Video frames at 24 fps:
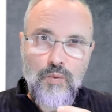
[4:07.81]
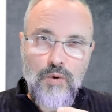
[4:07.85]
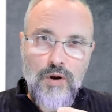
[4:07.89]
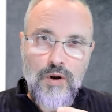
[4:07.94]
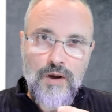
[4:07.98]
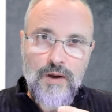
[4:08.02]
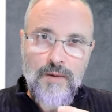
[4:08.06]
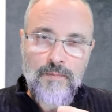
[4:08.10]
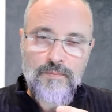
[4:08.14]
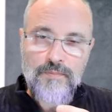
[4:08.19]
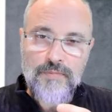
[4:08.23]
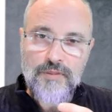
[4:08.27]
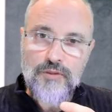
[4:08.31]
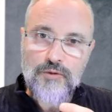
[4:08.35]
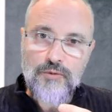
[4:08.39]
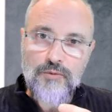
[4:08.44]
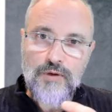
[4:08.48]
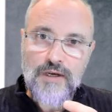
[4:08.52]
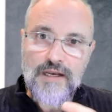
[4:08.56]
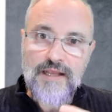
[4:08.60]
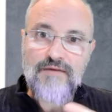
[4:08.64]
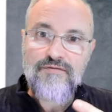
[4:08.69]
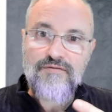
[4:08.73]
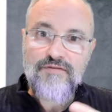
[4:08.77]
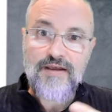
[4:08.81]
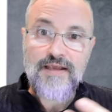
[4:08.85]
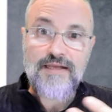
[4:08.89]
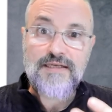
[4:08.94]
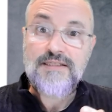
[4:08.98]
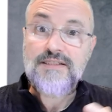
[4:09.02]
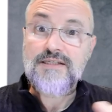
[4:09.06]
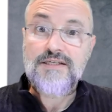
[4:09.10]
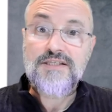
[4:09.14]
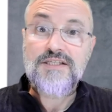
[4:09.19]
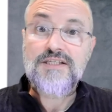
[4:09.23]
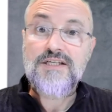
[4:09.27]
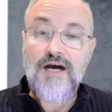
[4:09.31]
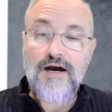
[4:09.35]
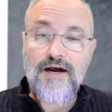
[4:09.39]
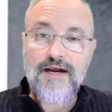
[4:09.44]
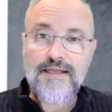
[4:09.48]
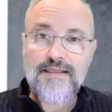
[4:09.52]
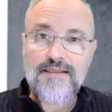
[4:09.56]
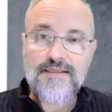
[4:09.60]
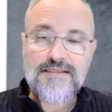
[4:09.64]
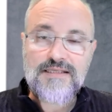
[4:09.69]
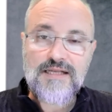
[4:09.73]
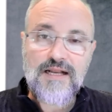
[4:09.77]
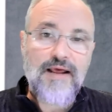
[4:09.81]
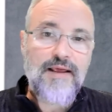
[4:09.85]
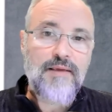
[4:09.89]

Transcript: um, to live in societies,